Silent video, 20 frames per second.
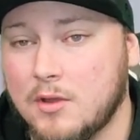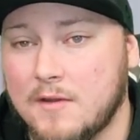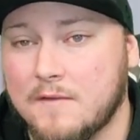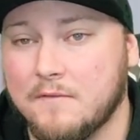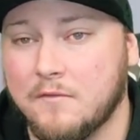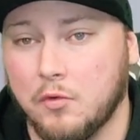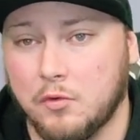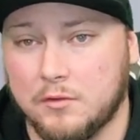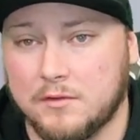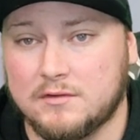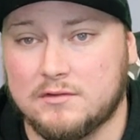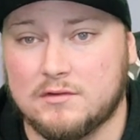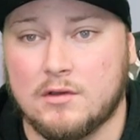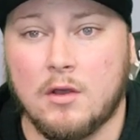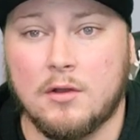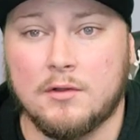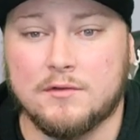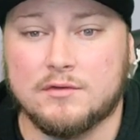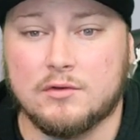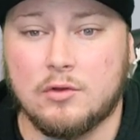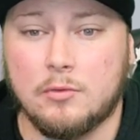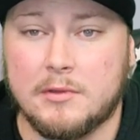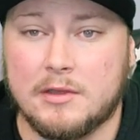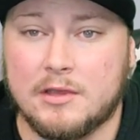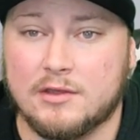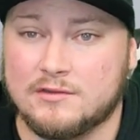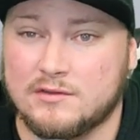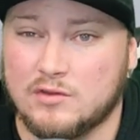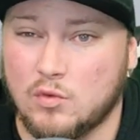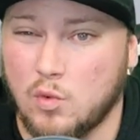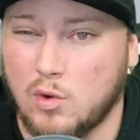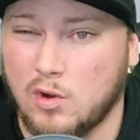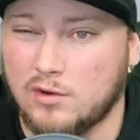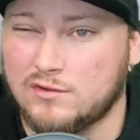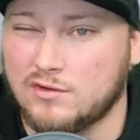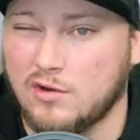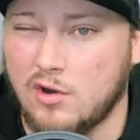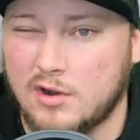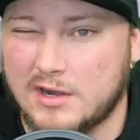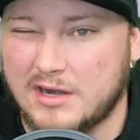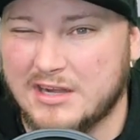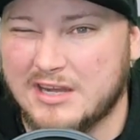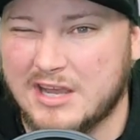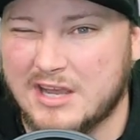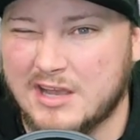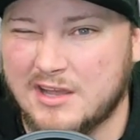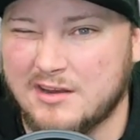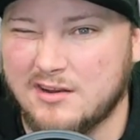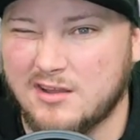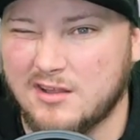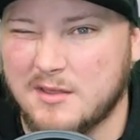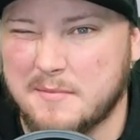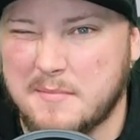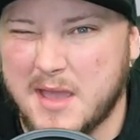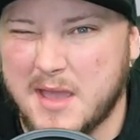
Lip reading: for this console, because the work's already done on the